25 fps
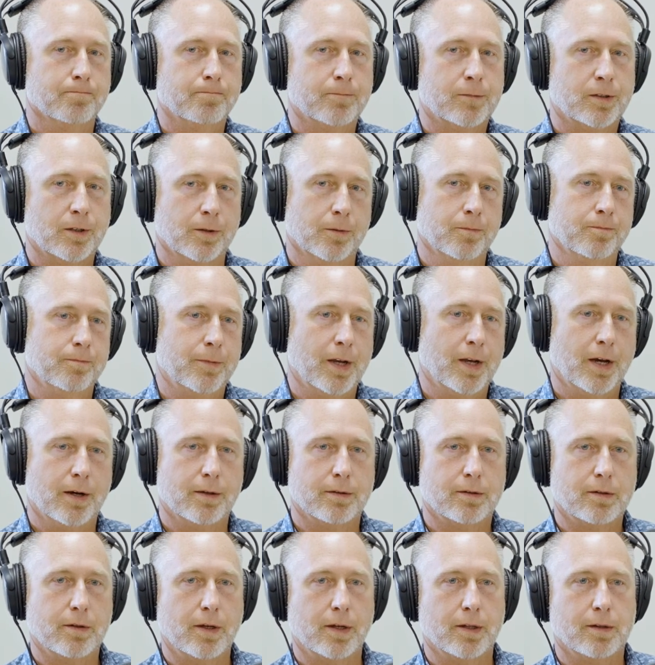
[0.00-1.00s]
So yeah,
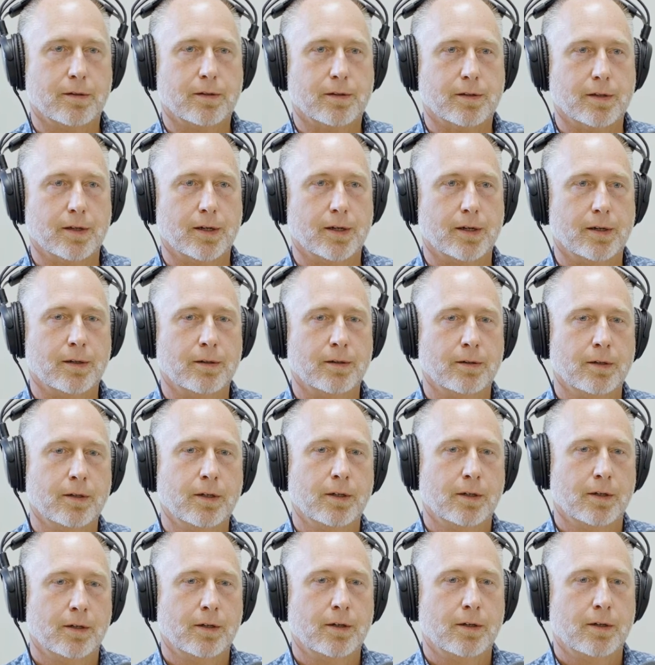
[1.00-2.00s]
it's
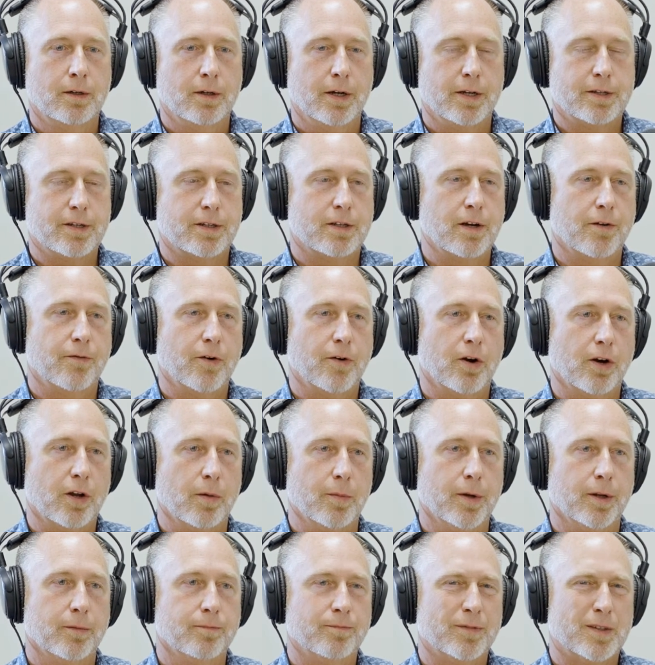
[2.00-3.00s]
a tough
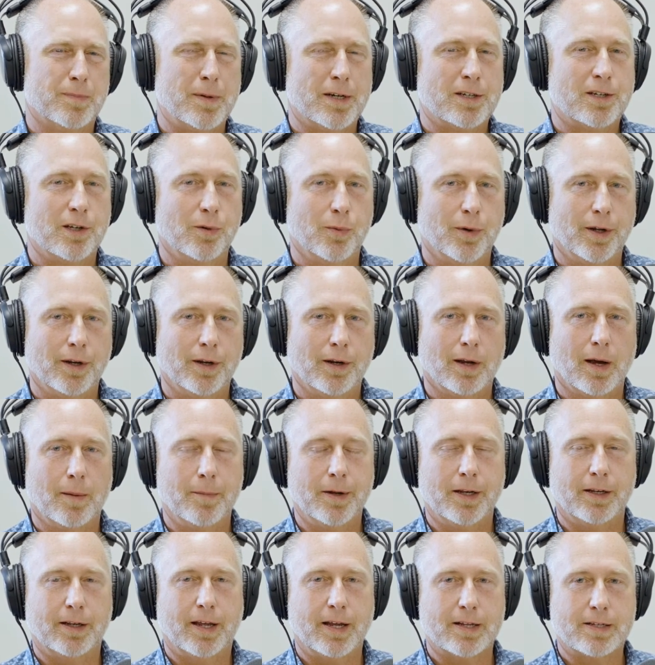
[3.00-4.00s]
argument, especially when,
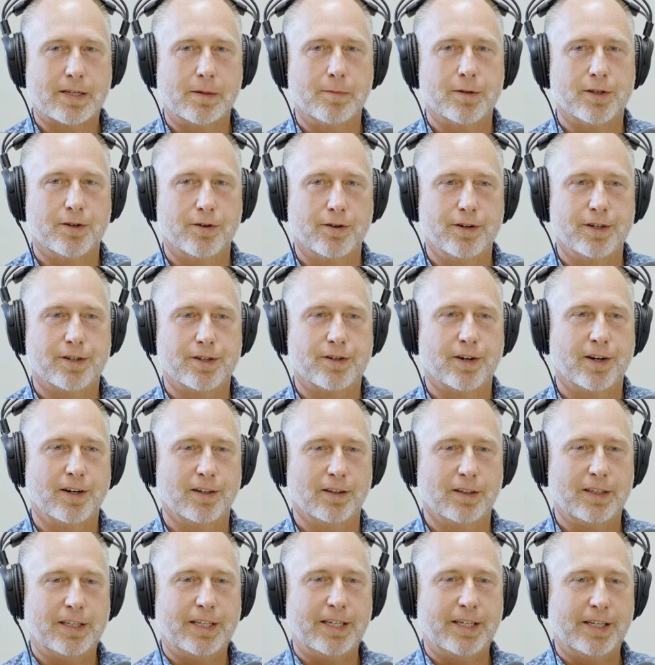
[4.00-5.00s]
Kansas City, Missouri is trying to
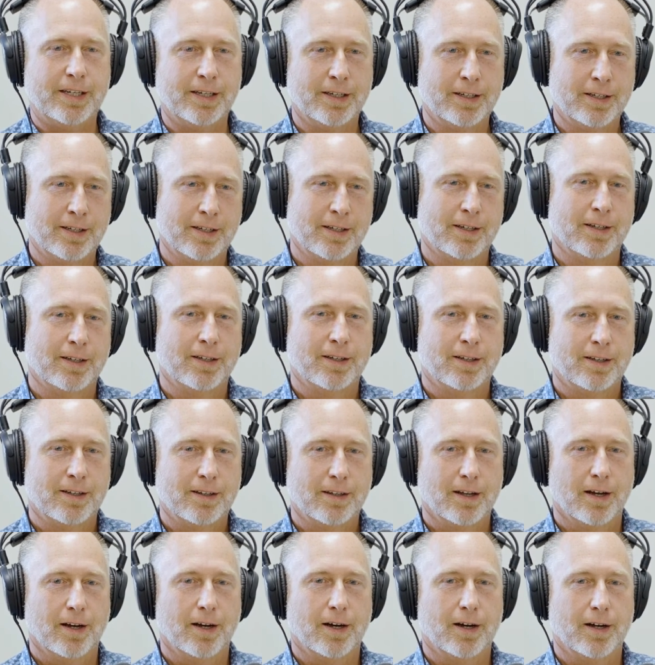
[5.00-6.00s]
lead
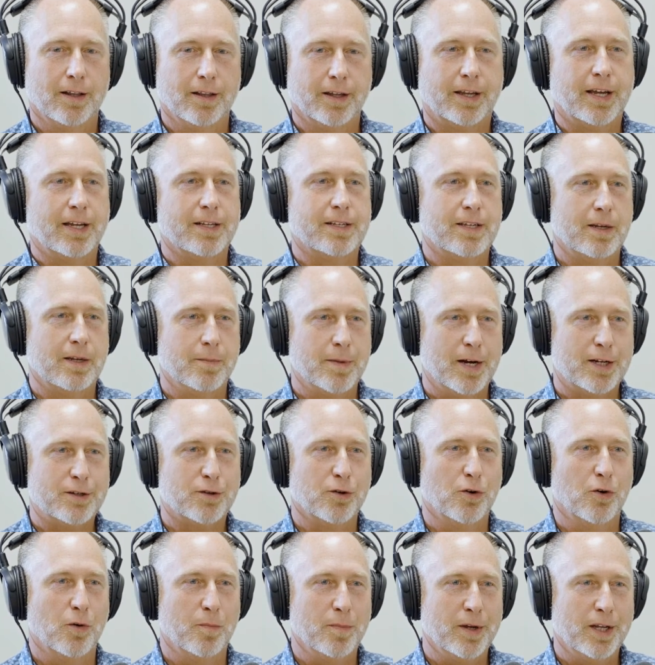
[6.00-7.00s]
the Kansas City
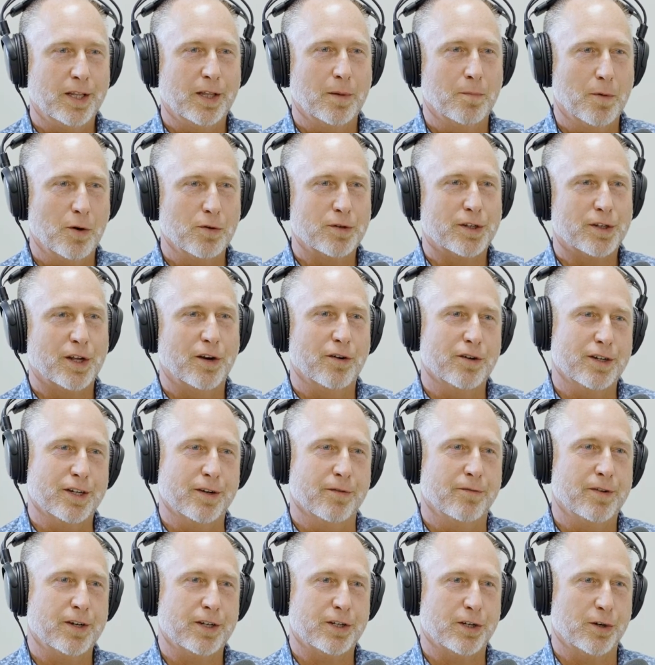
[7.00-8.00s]
Metro and being the most energy
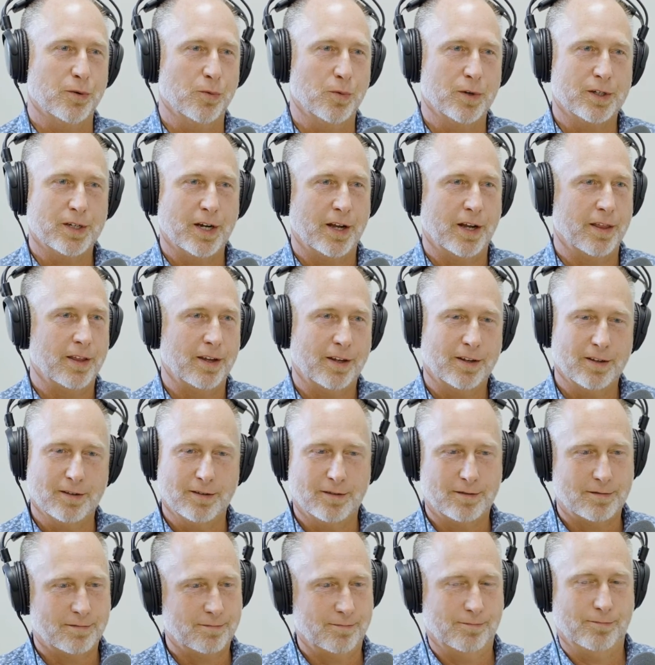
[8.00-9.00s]
efficient, which I think
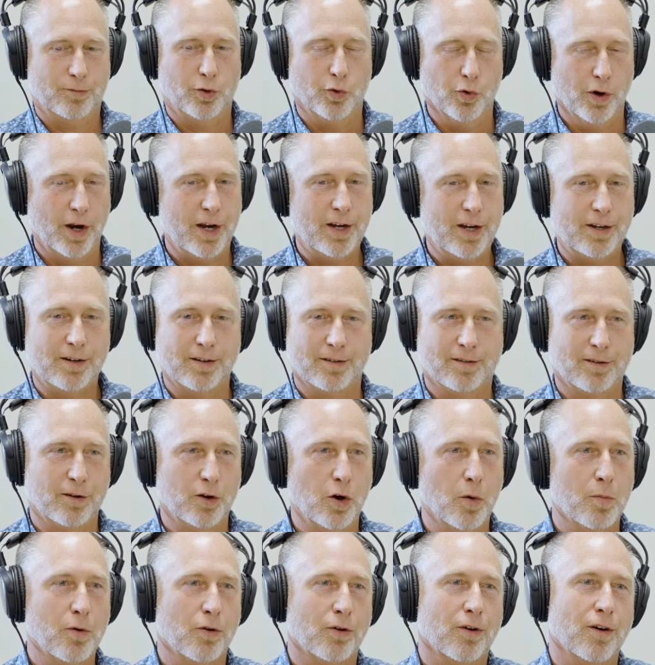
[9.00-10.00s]
is great. It's a
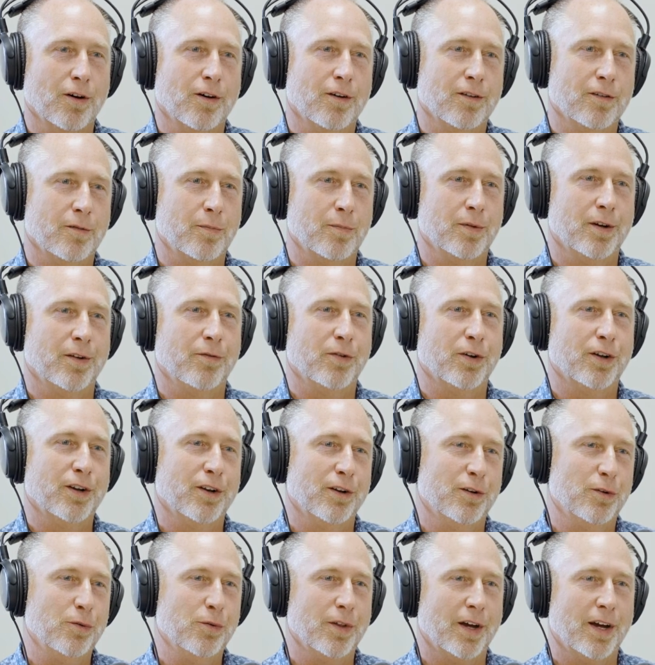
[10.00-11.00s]
noble cause, but if you're going
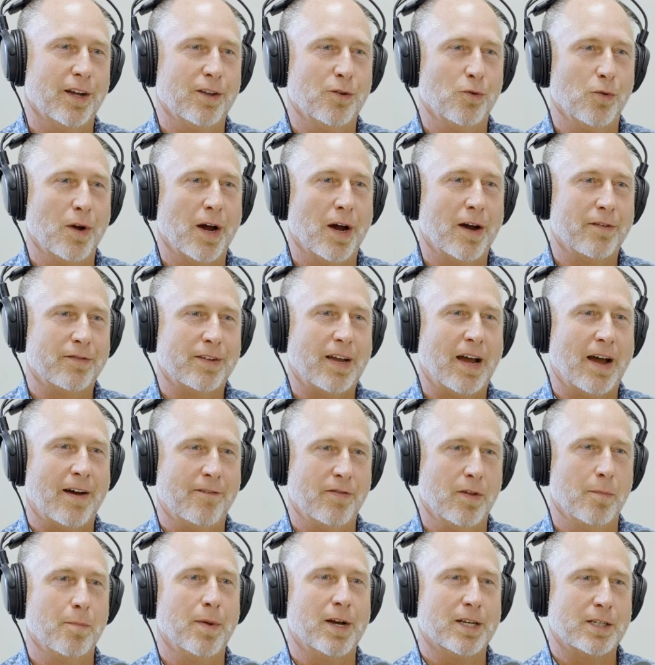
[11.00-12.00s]
to do that, you have to have
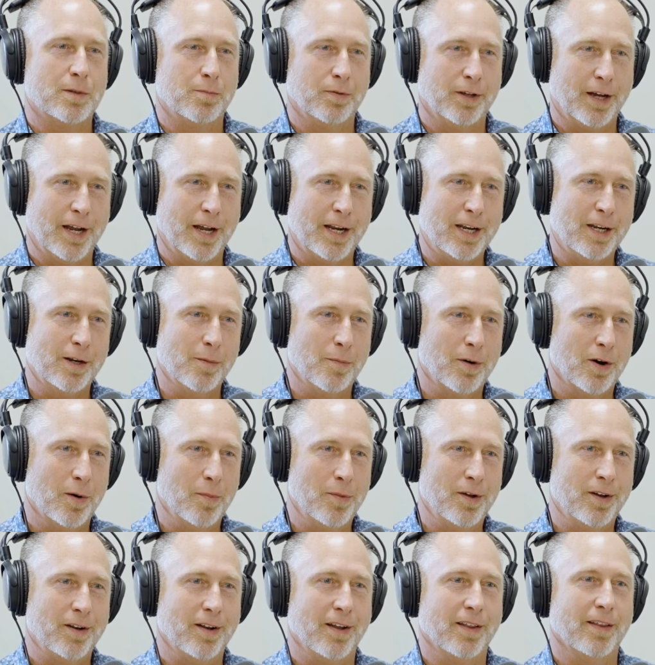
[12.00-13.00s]
the best planning
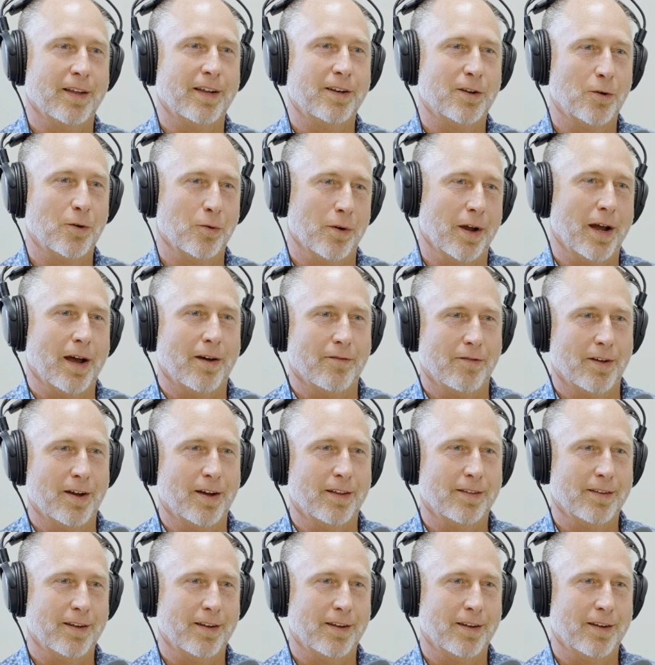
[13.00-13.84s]
department, and they don't have that.